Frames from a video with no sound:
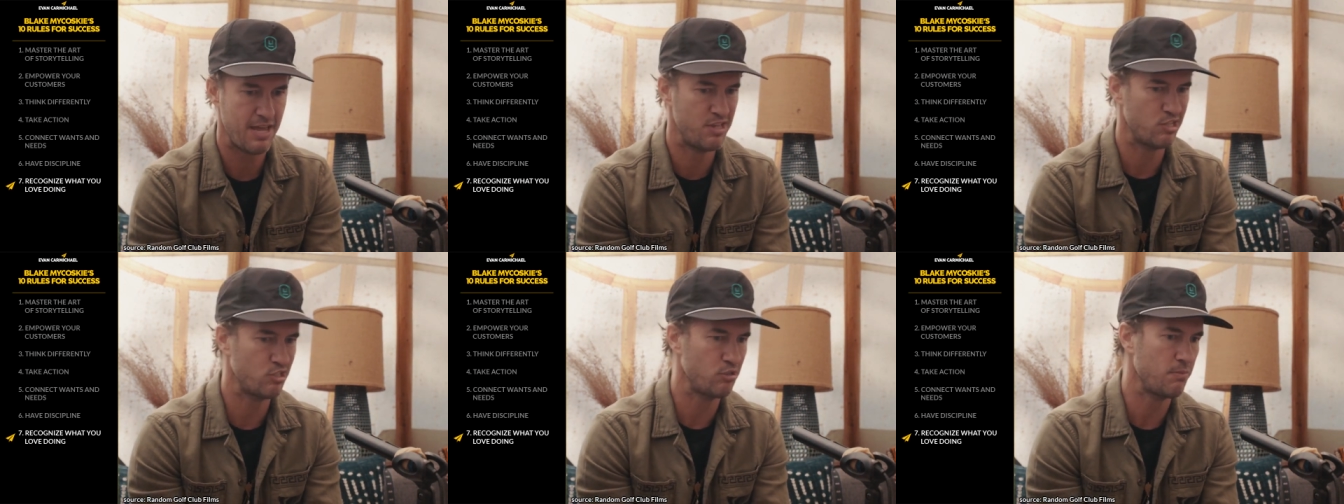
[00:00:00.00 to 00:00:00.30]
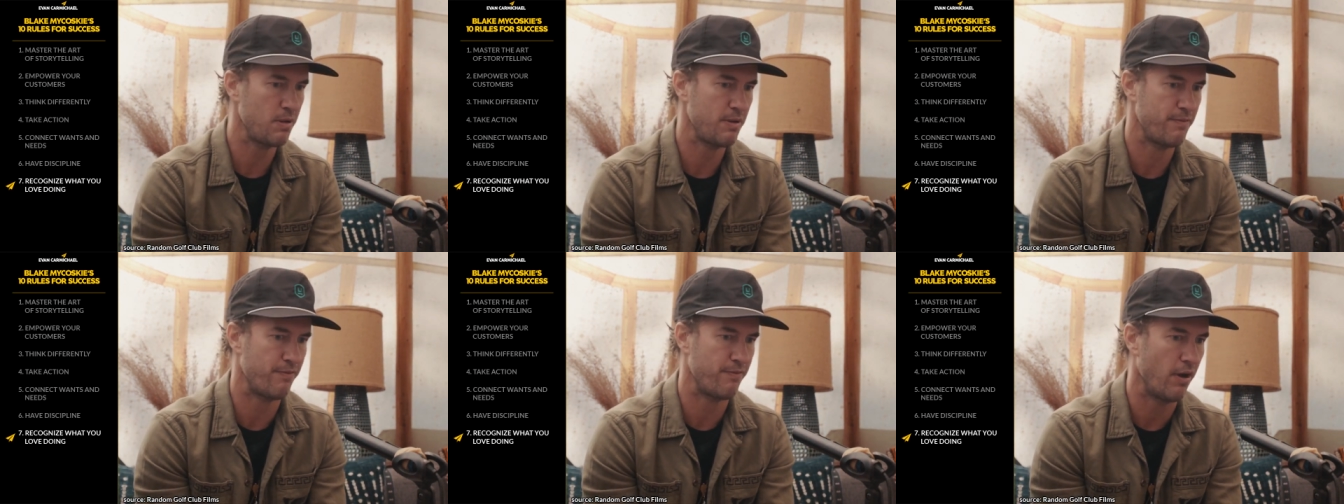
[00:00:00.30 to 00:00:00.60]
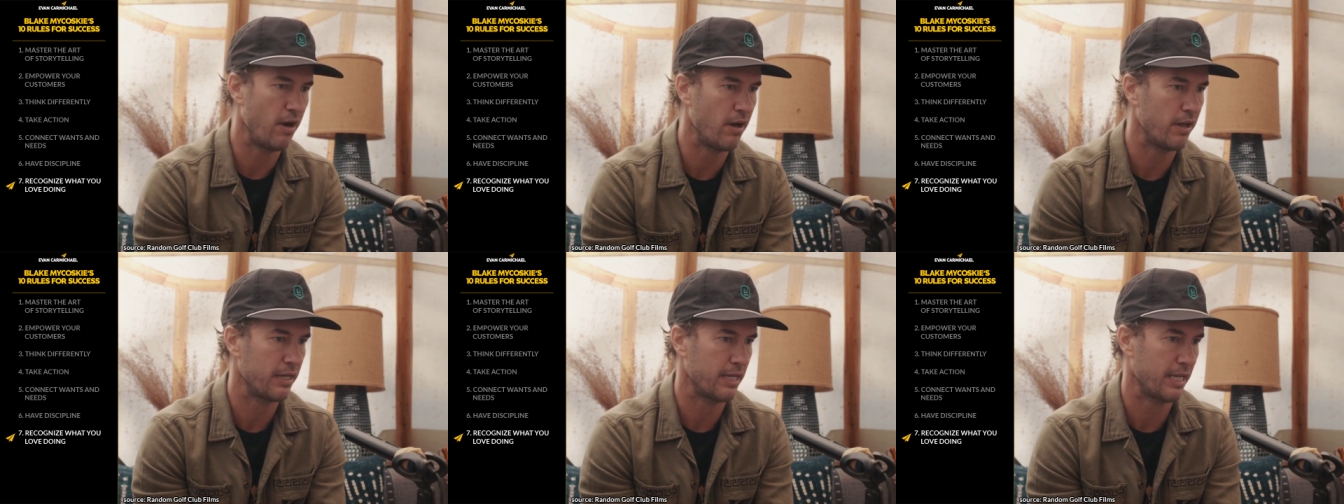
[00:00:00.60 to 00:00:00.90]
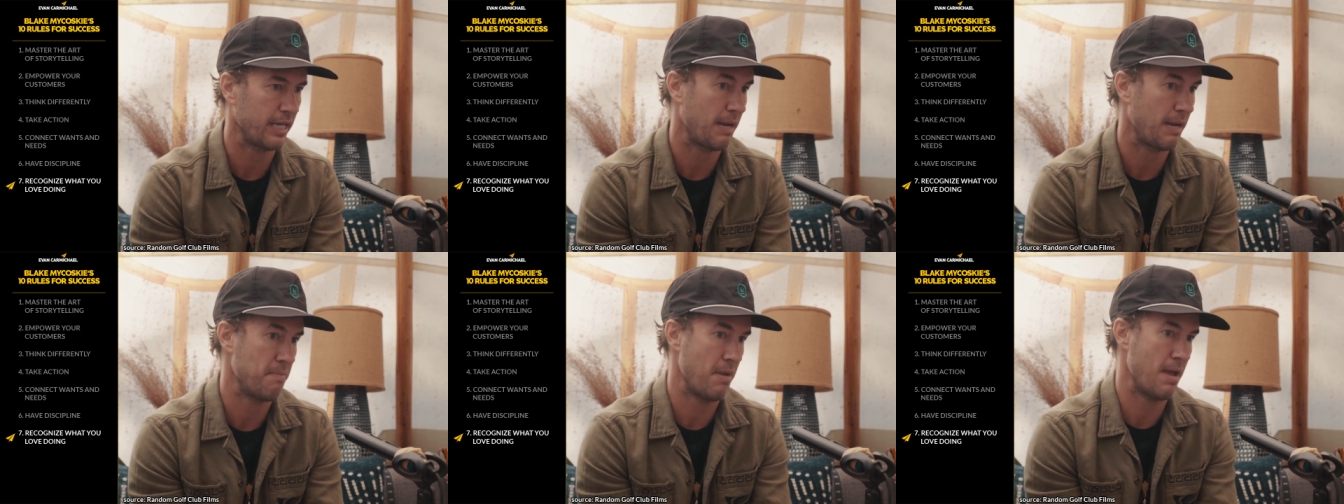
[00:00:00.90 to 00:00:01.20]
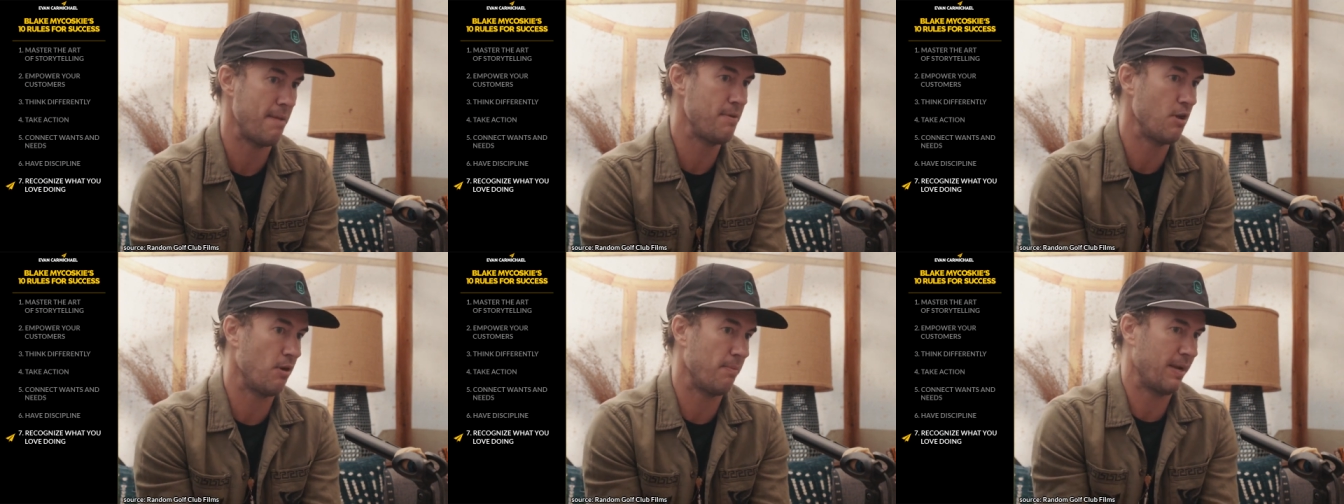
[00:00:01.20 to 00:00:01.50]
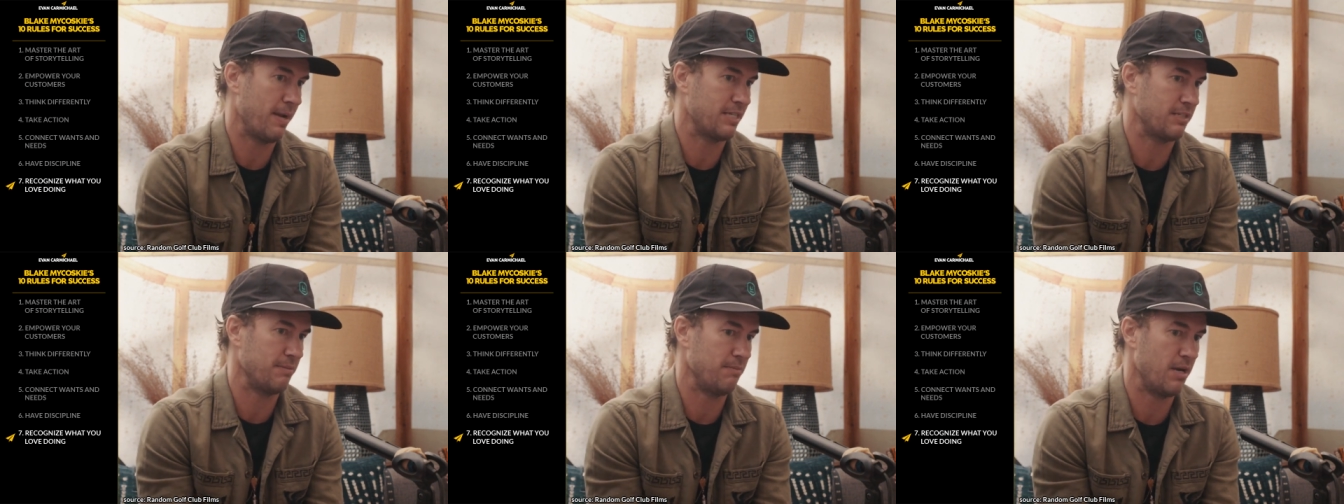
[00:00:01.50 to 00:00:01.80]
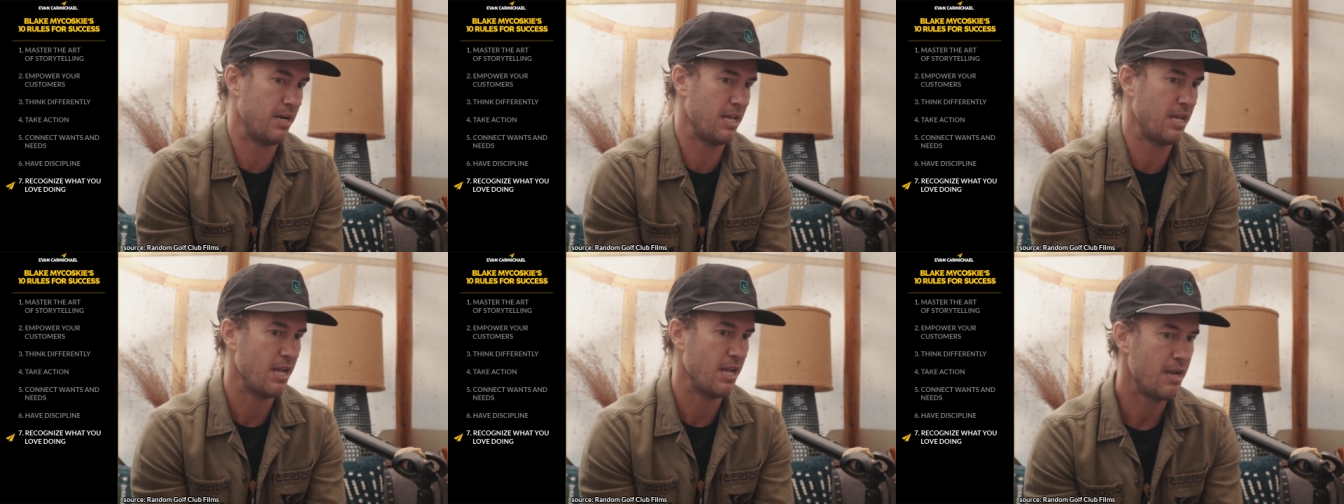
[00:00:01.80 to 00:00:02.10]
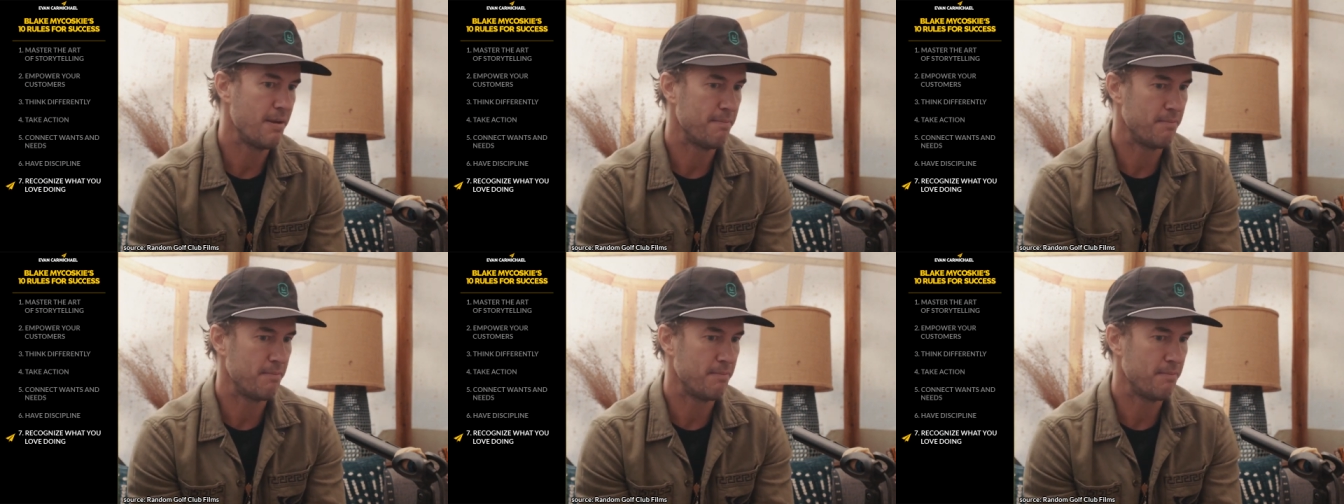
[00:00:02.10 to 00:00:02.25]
this will be fun like maybe i'll make some money